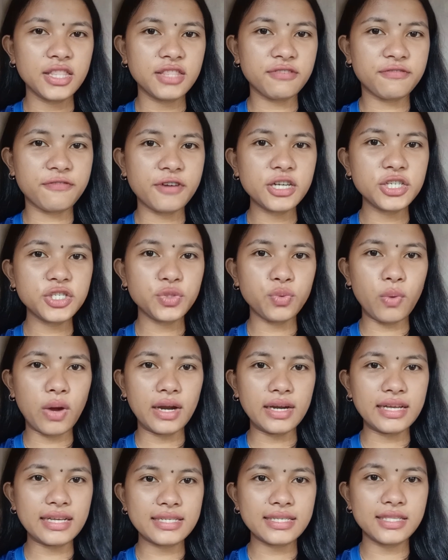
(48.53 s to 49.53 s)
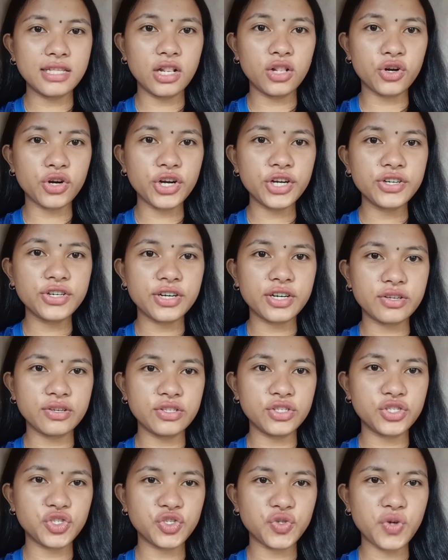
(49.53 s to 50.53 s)
The first one is the learner
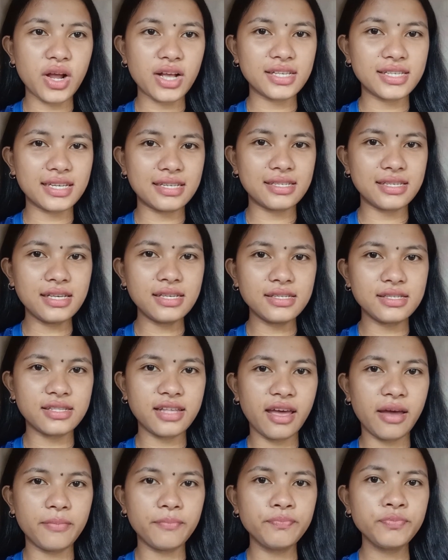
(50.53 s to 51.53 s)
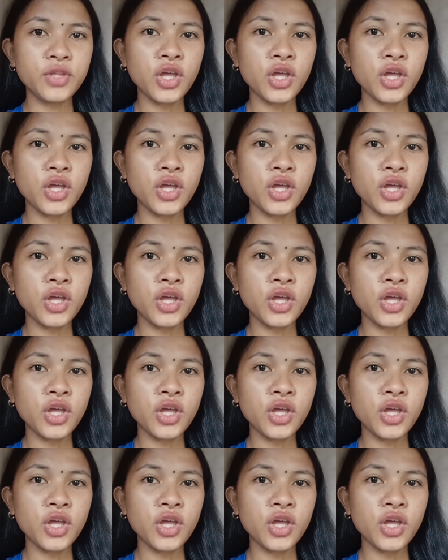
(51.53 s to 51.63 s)
constructs a system